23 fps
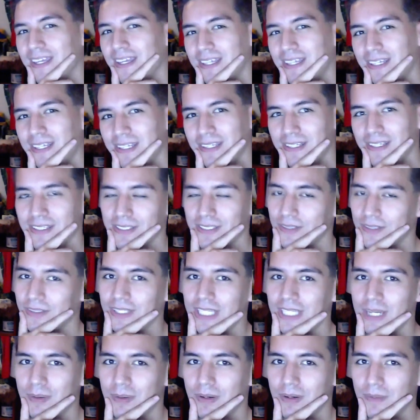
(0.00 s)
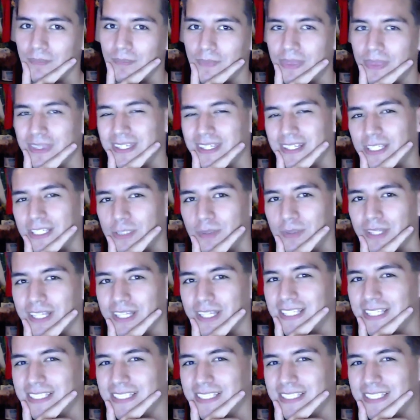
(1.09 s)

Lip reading: you just look at the camera and just be like,